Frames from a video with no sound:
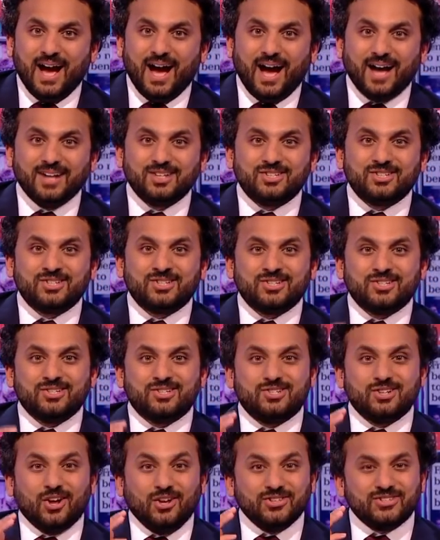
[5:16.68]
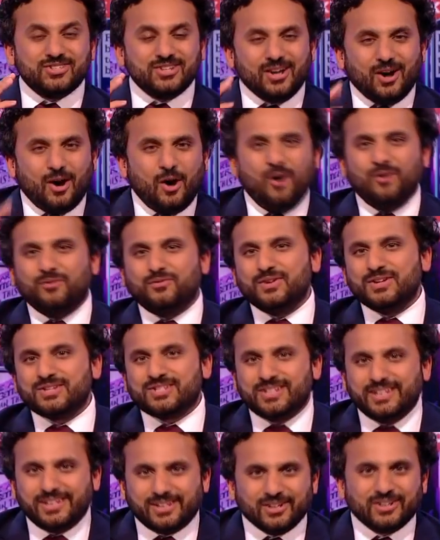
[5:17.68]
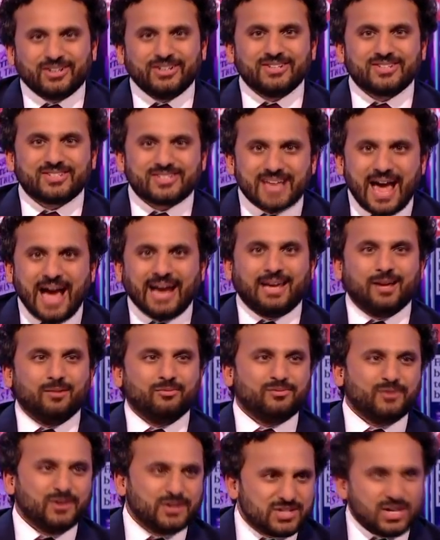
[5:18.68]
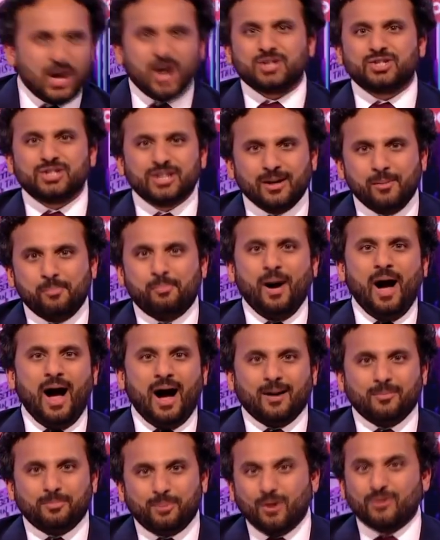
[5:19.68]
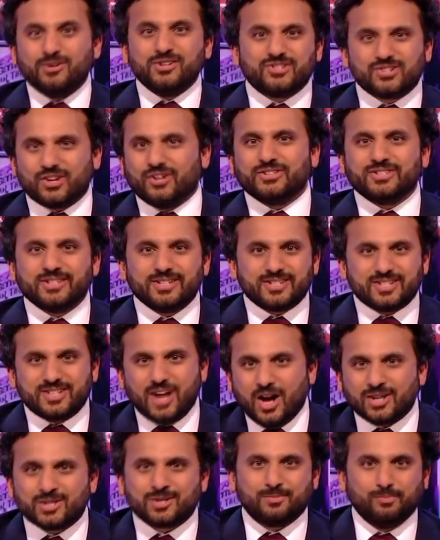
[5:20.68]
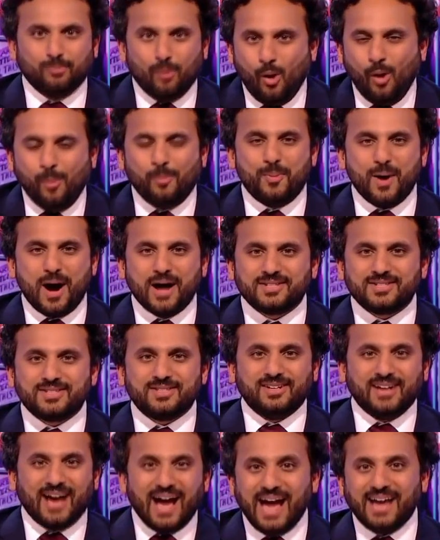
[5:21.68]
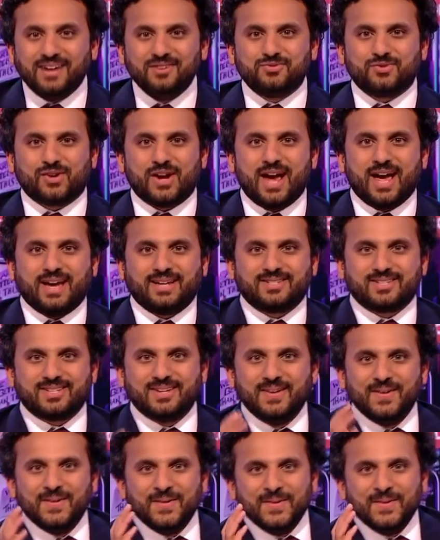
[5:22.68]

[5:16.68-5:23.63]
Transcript: And Johnson obviously couldn't sack him for touching a butt. Boris Johnson has touched more butts than Andrex.